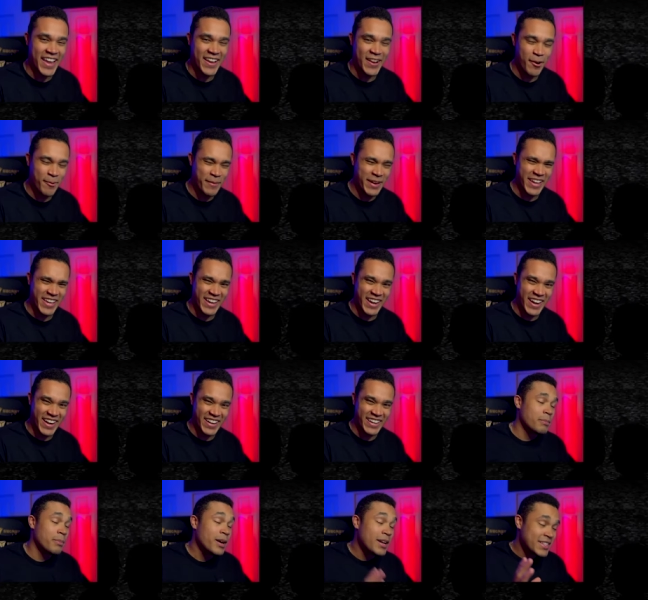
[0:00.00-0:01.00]
Oh my
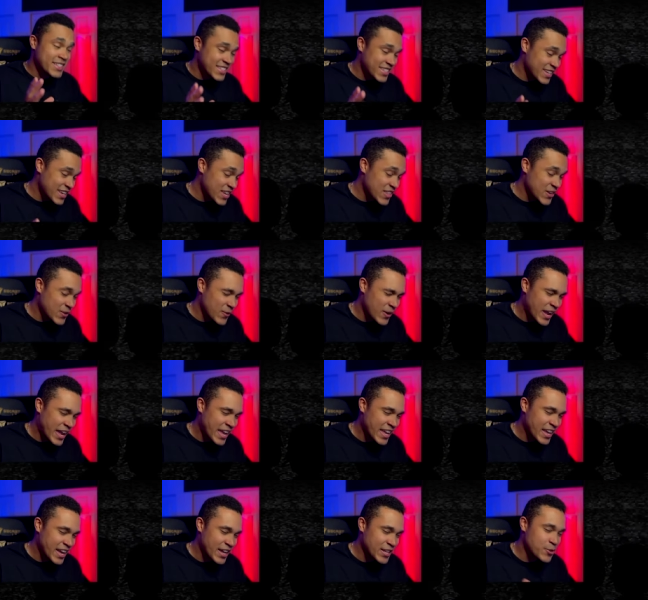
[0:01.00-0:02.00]
God. But either
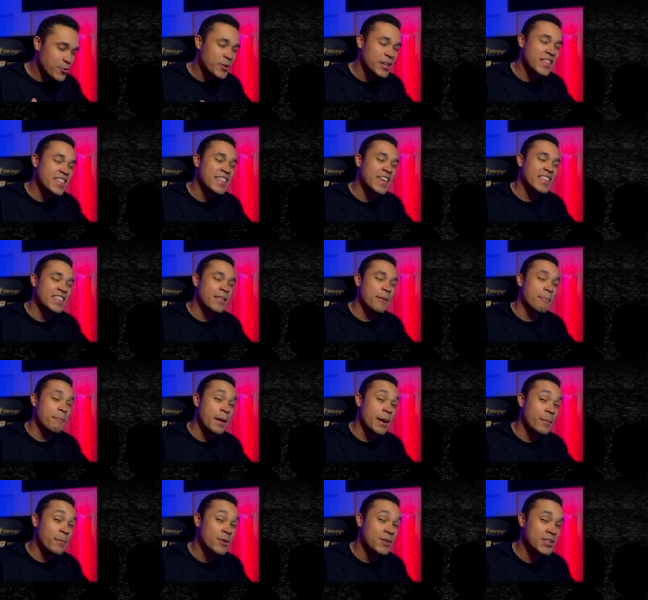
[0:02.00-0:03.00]
way, I do want to thank the
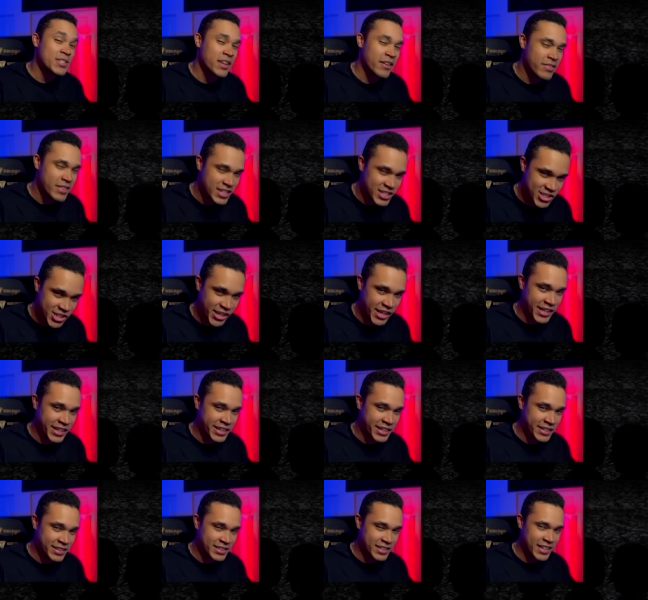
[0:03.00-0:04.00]
members of the
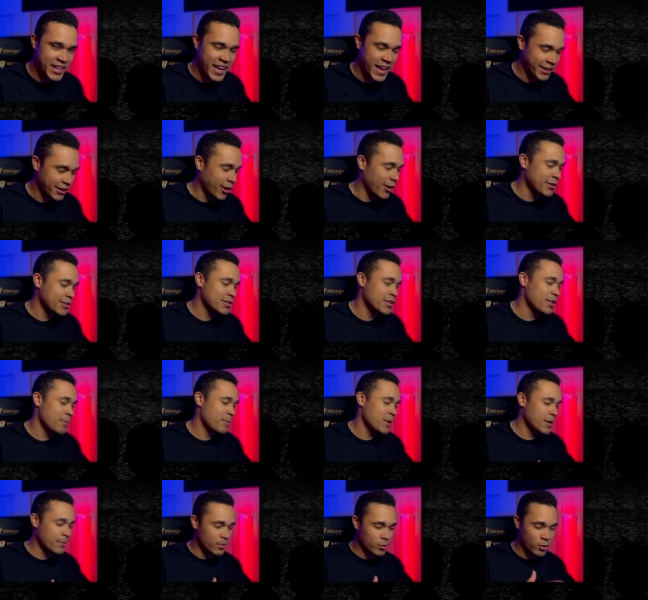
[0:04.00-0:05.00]
channel and also the
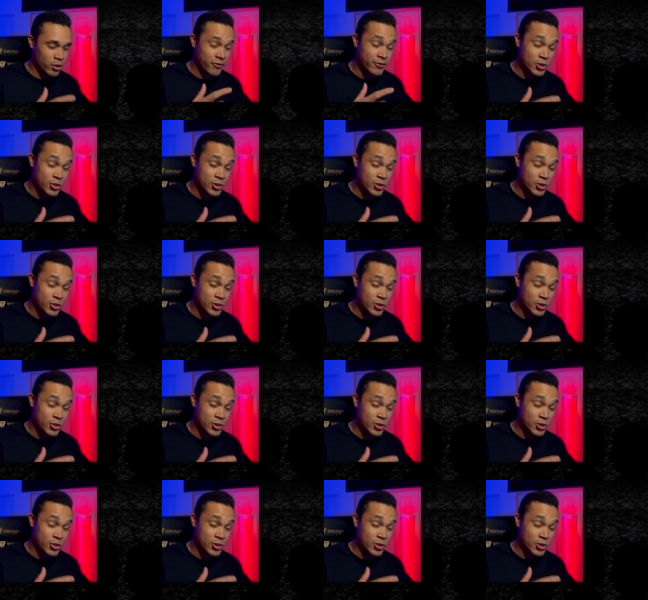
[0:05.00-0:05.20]
people who have